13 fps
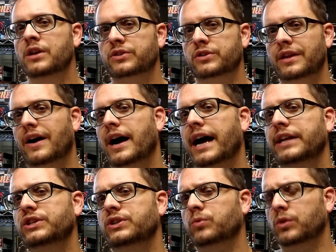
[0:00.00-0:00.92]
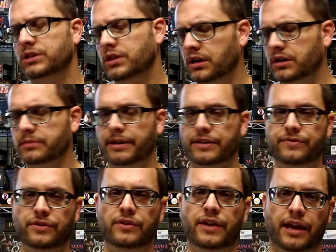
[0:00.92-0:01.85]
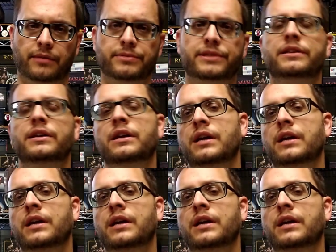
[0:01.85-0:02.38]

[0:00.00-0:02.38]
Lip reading: So now I just want to talk about a few games.